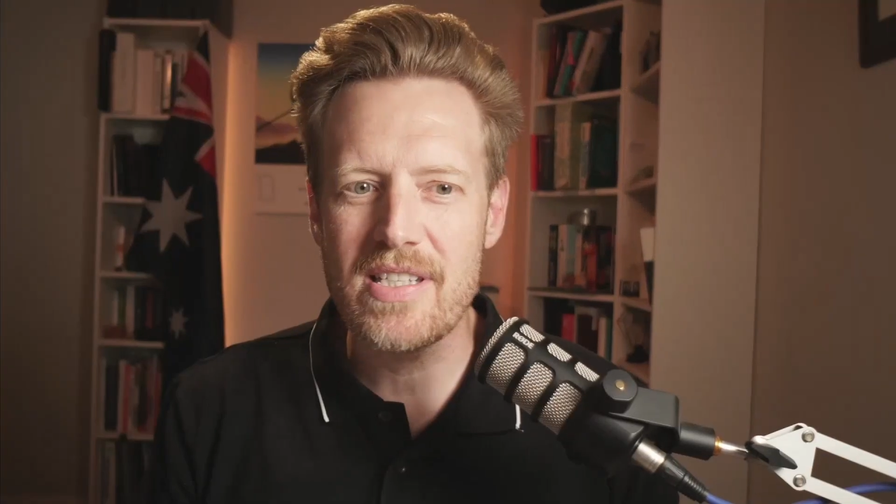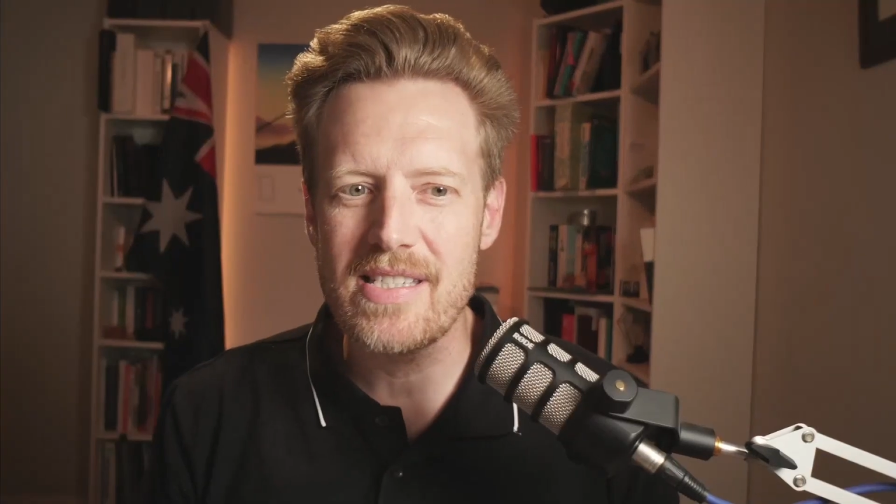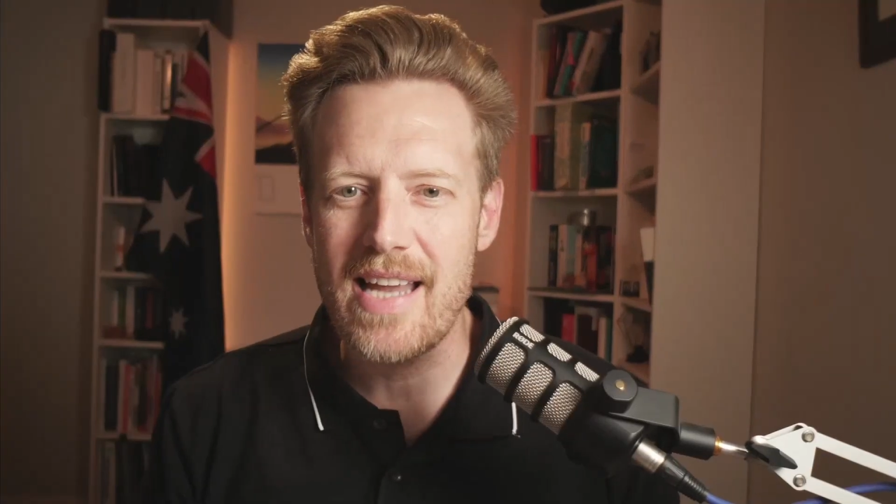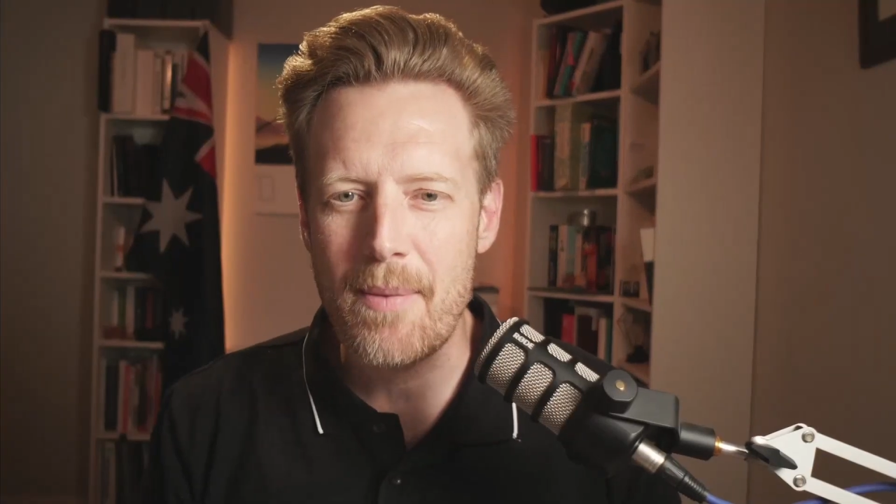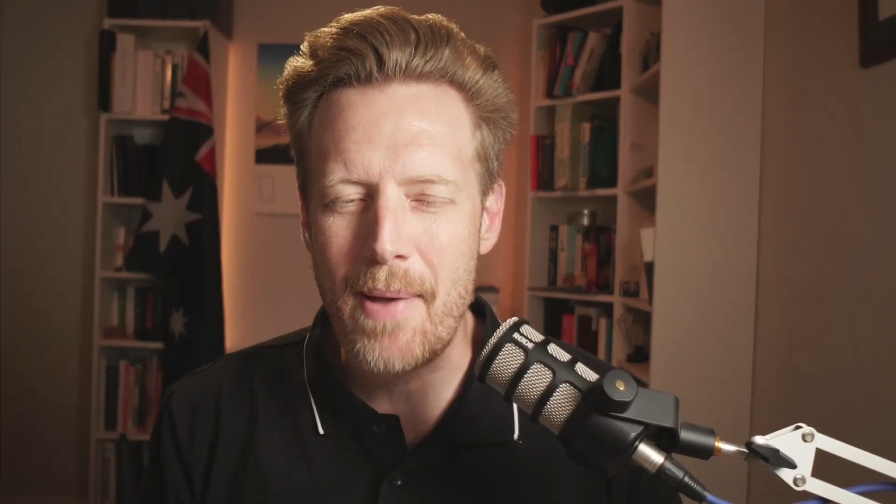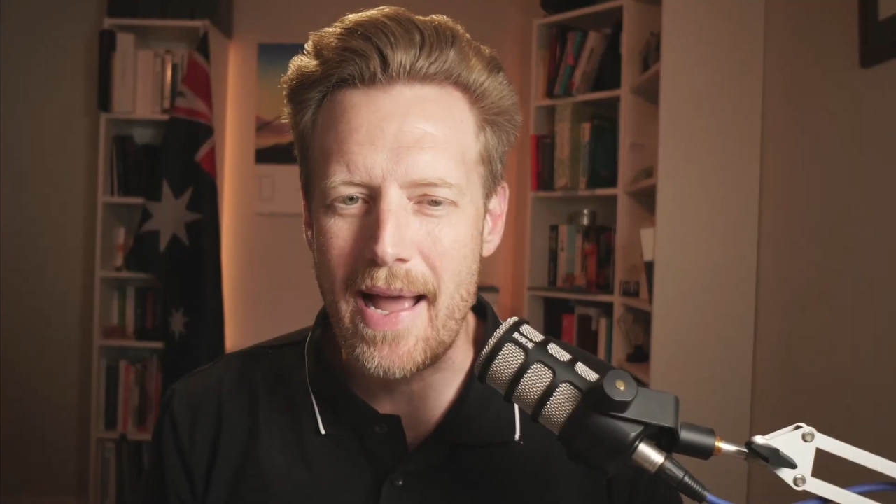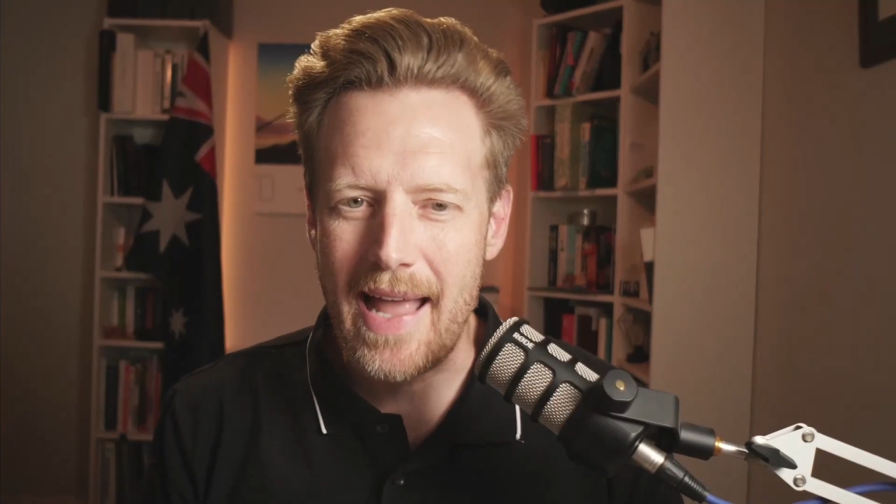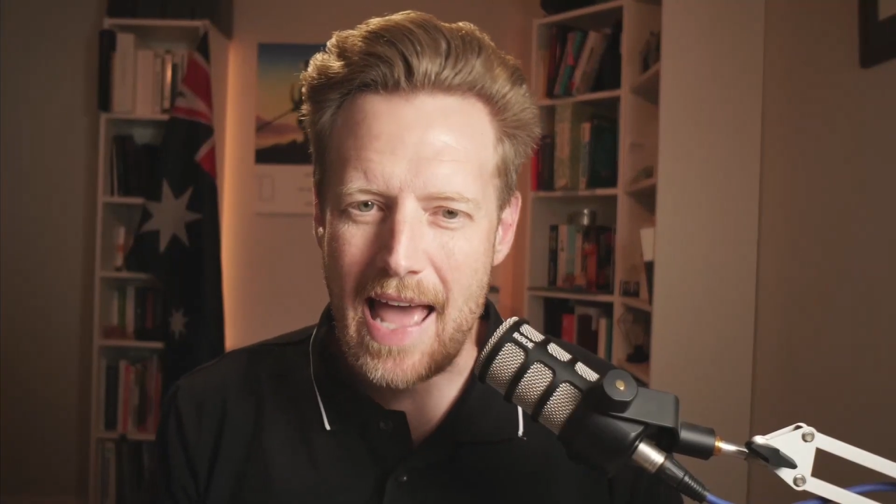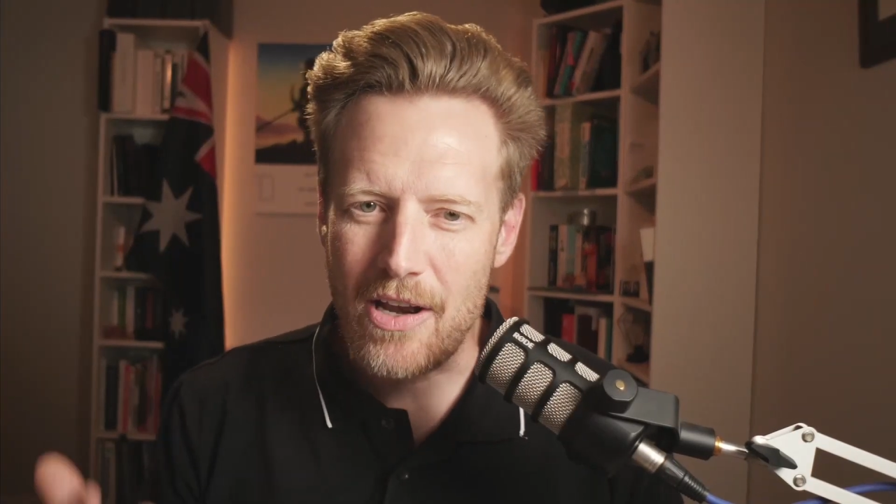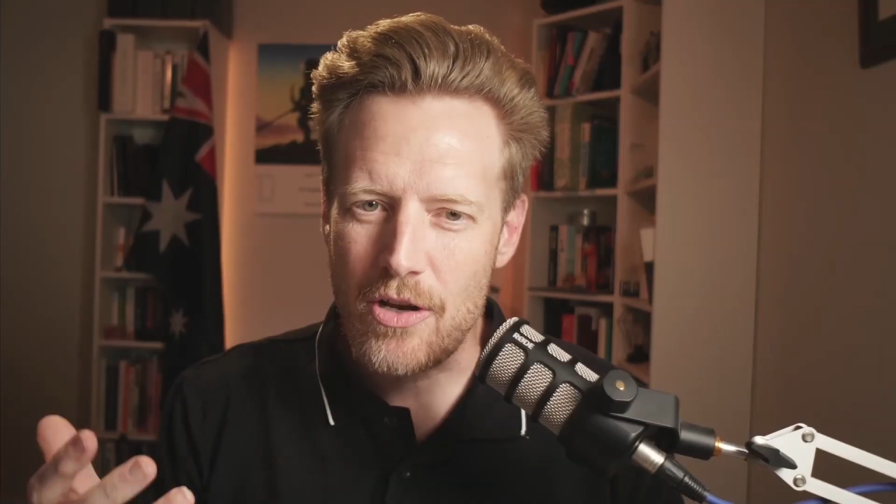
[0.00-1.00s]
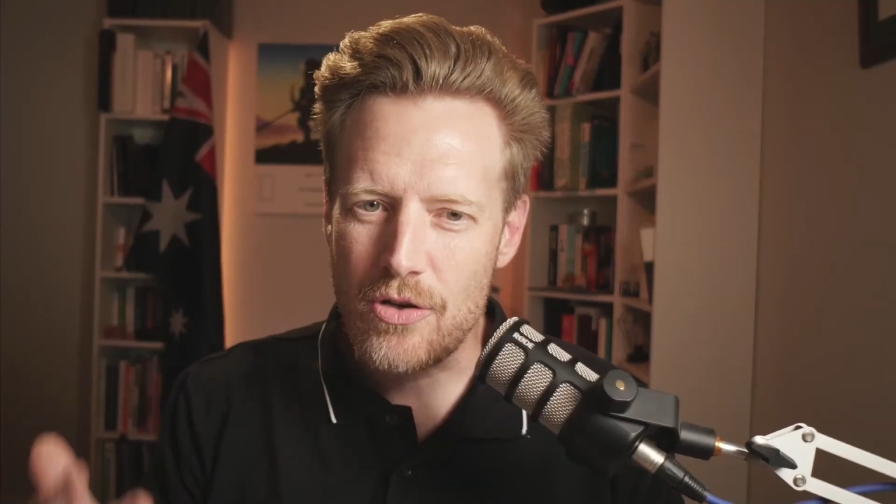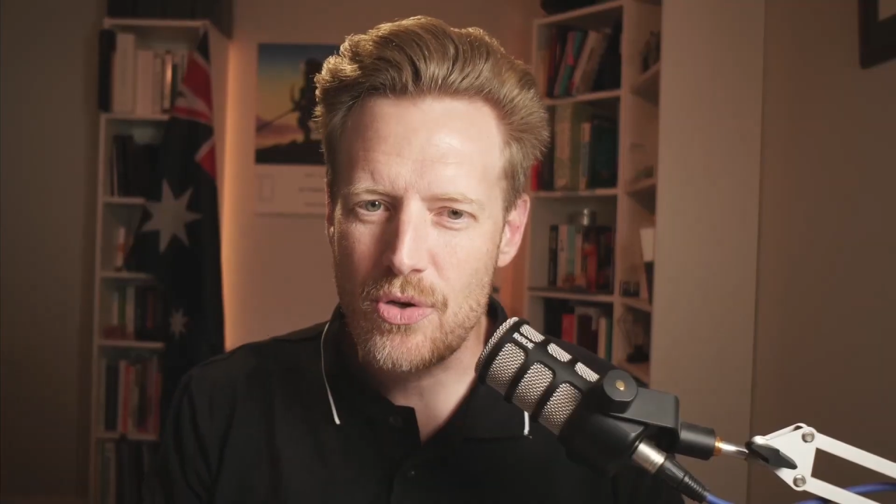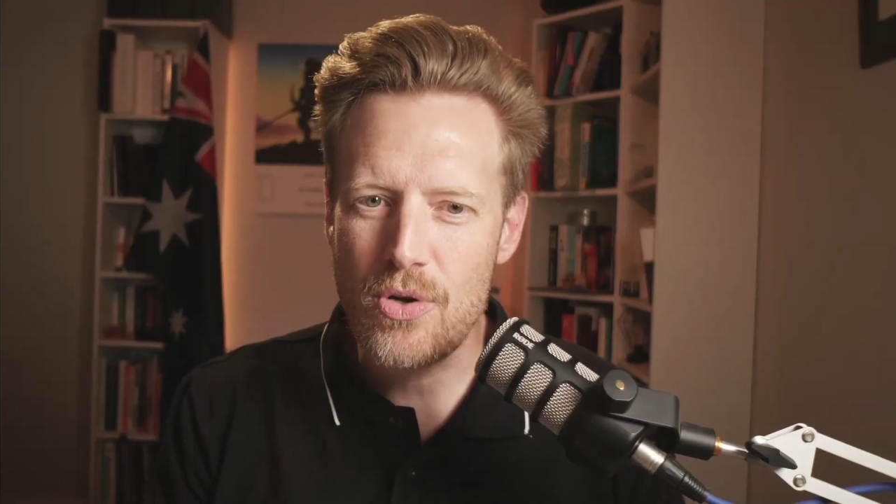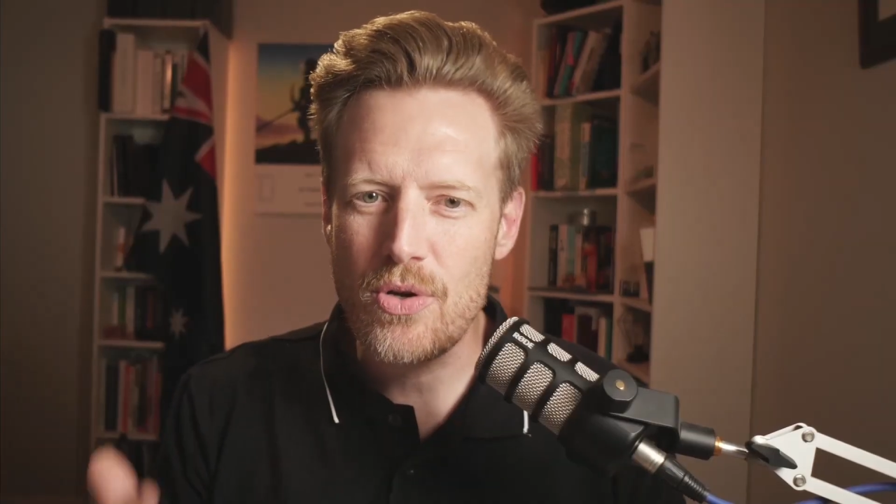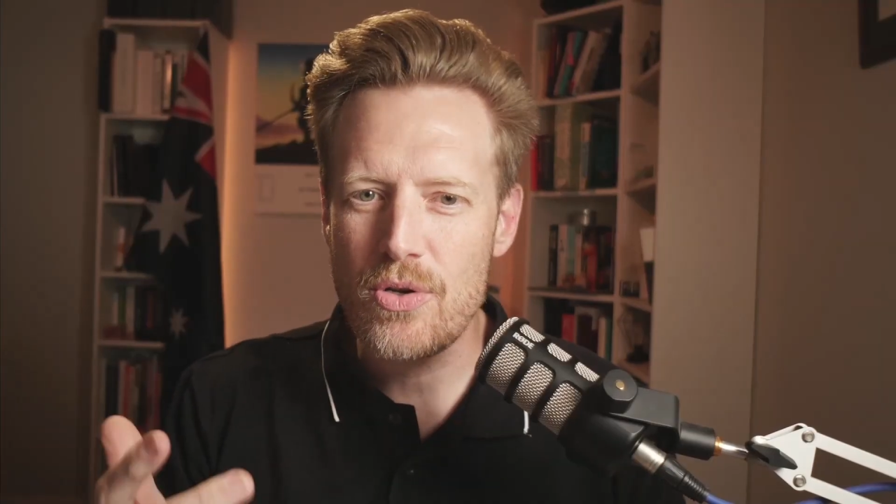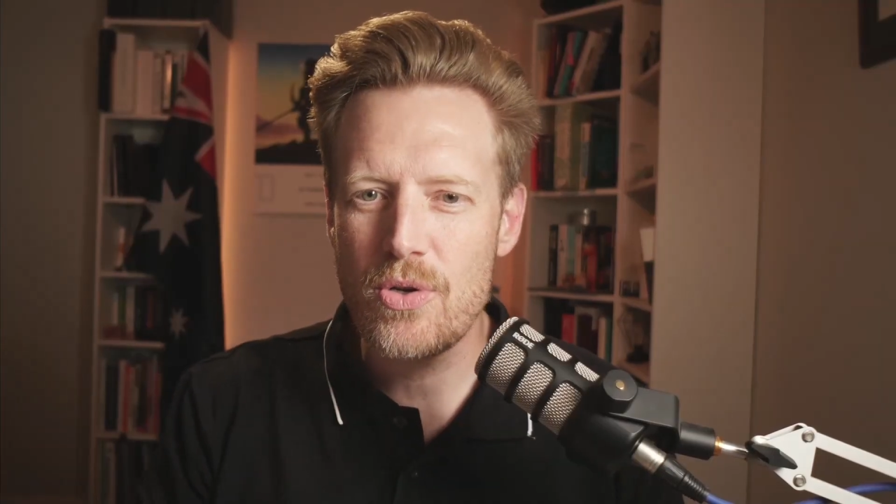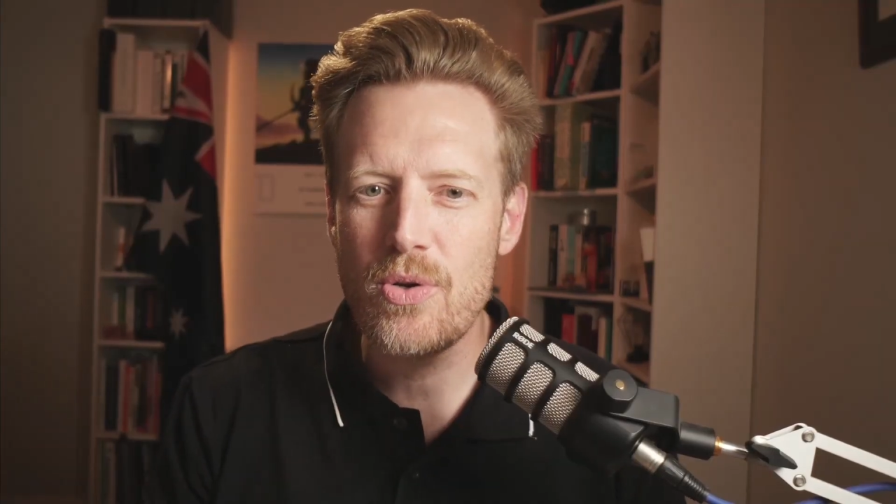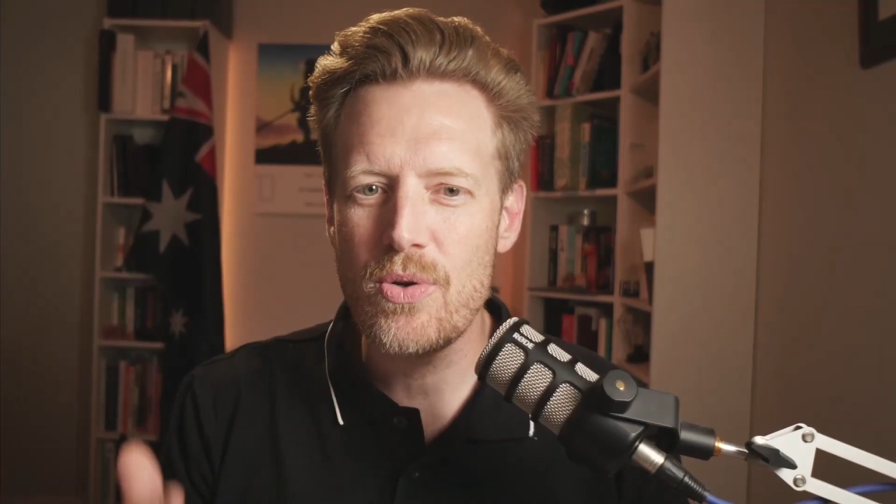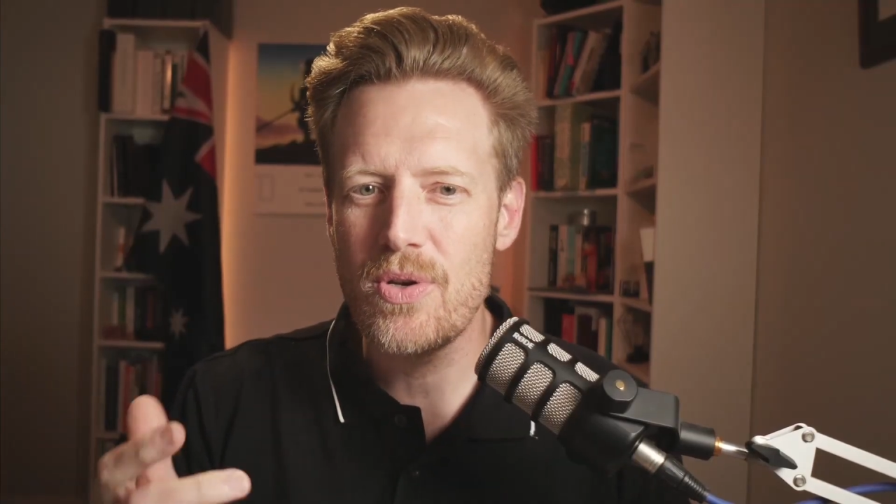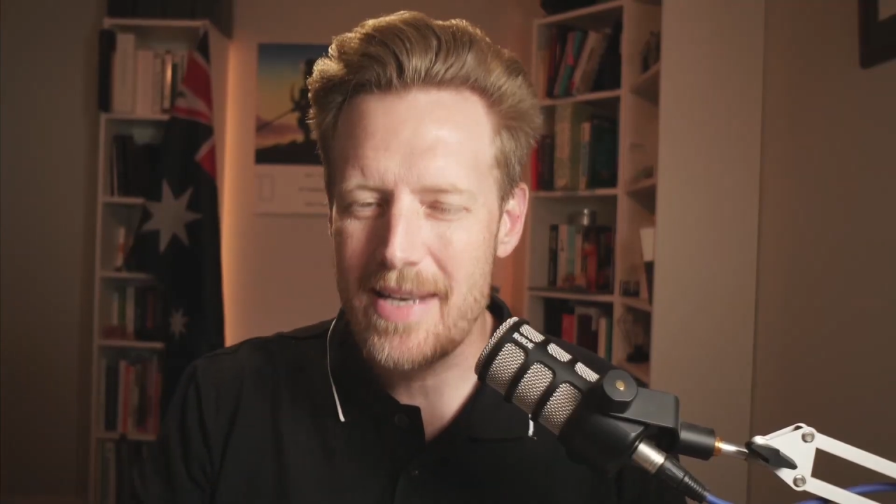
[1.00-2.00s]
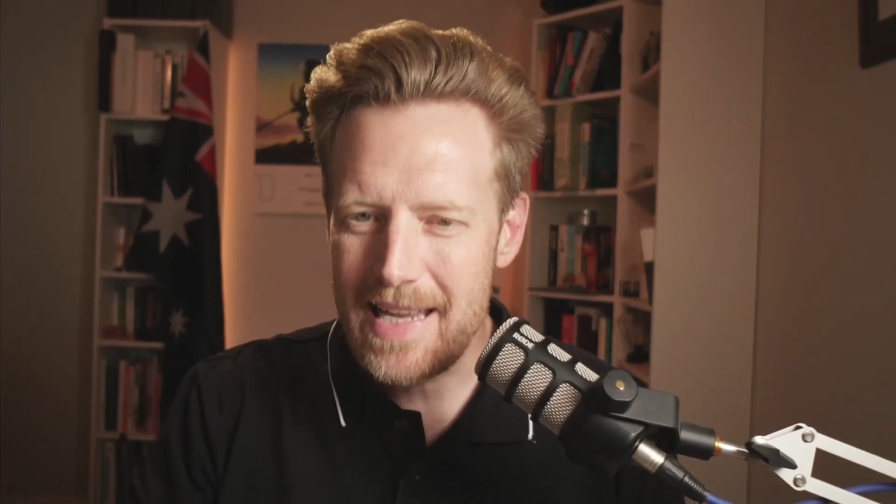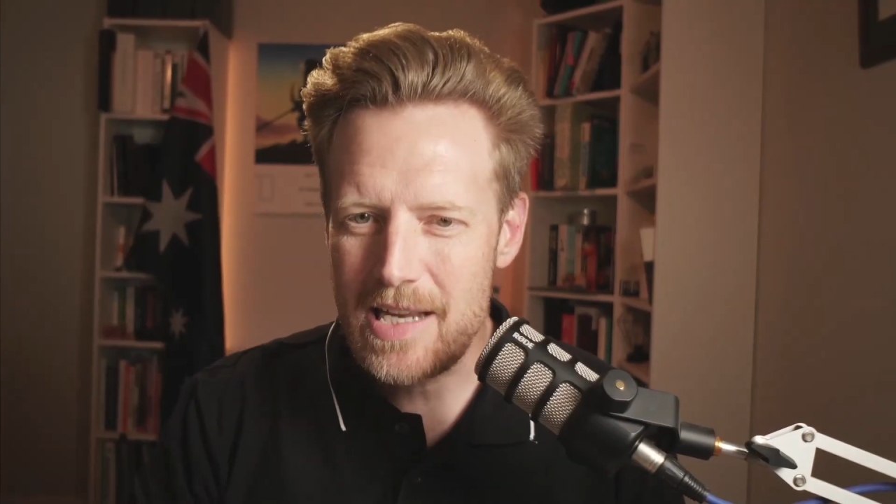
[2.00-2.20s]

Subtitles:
starter pack, and do you need